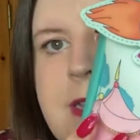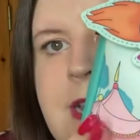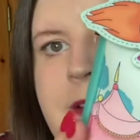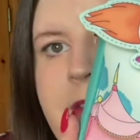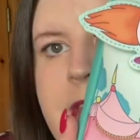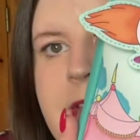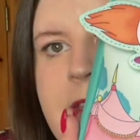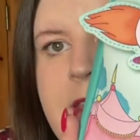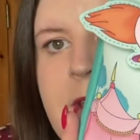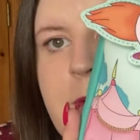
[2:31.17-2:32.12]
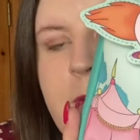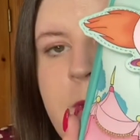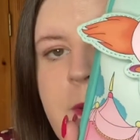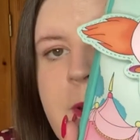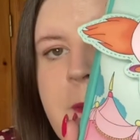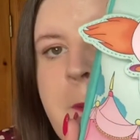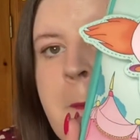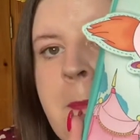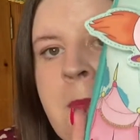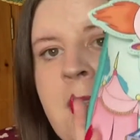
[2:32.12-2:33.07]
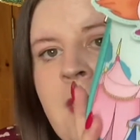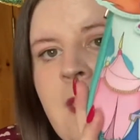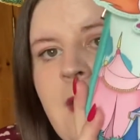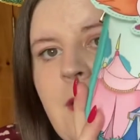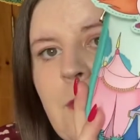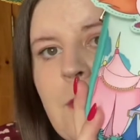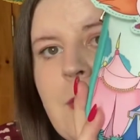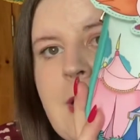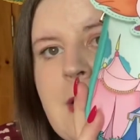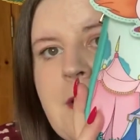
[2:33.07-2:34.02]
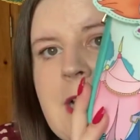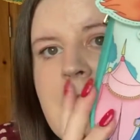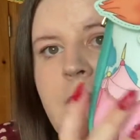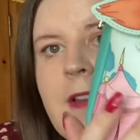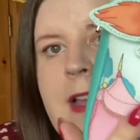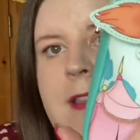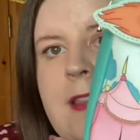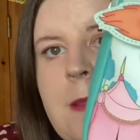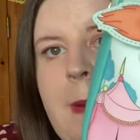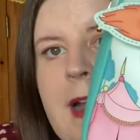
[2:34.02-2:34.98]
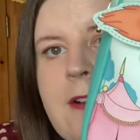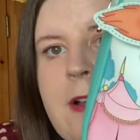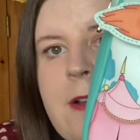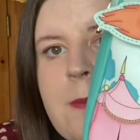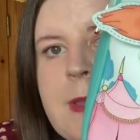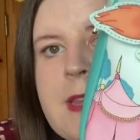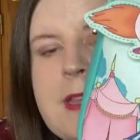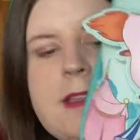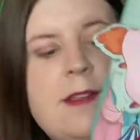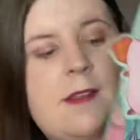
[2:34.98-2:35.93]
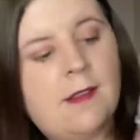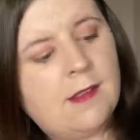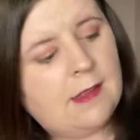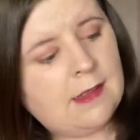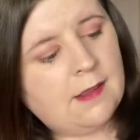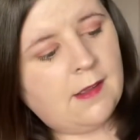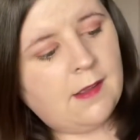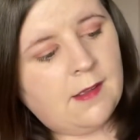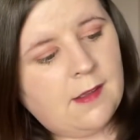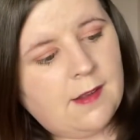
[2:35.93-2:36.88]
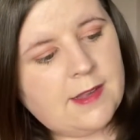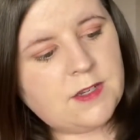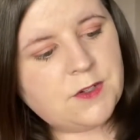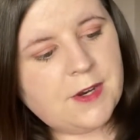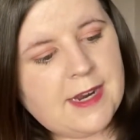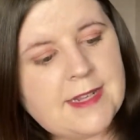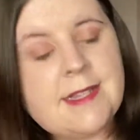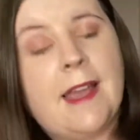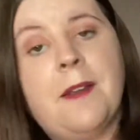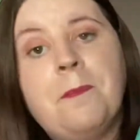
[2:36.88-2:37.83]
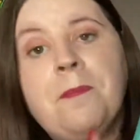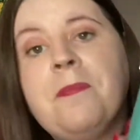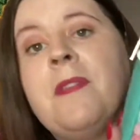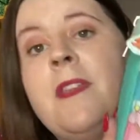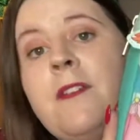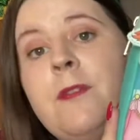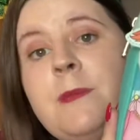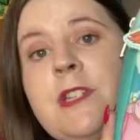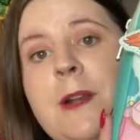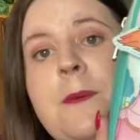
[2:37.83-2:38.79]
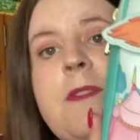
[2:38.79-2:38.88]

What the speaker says: and everything that they run through. Really, really love it. And then the background with the like trees, yeah, from Sherwood